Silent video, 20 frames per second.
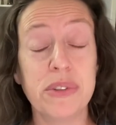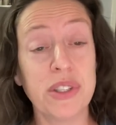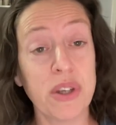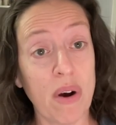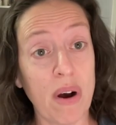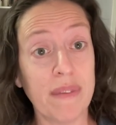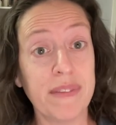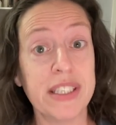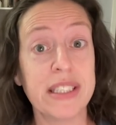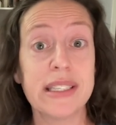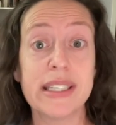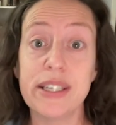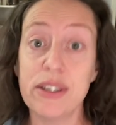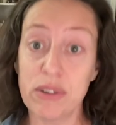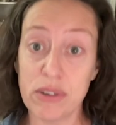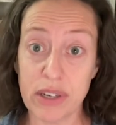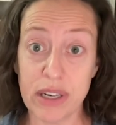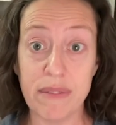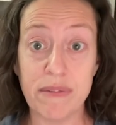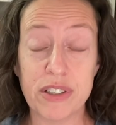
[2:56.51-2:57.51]
So obviously you're
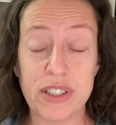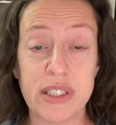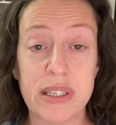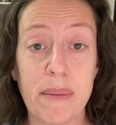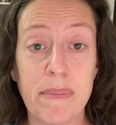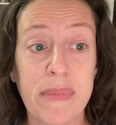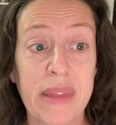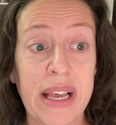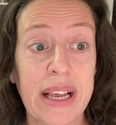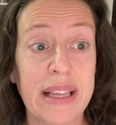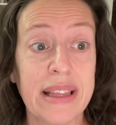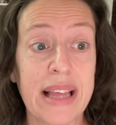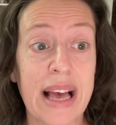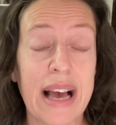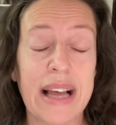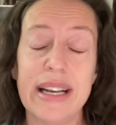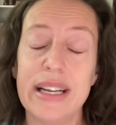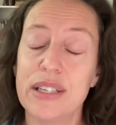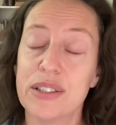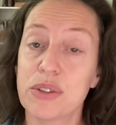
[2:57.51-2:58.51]
looking for something
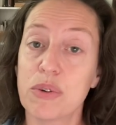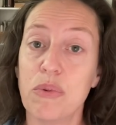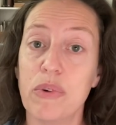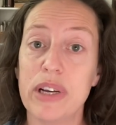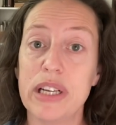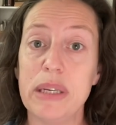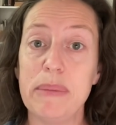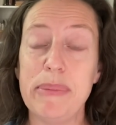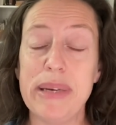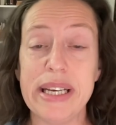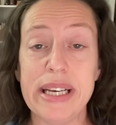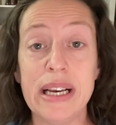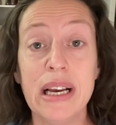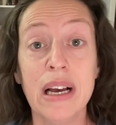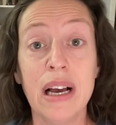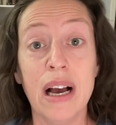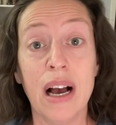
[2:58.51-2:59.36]
that is going to be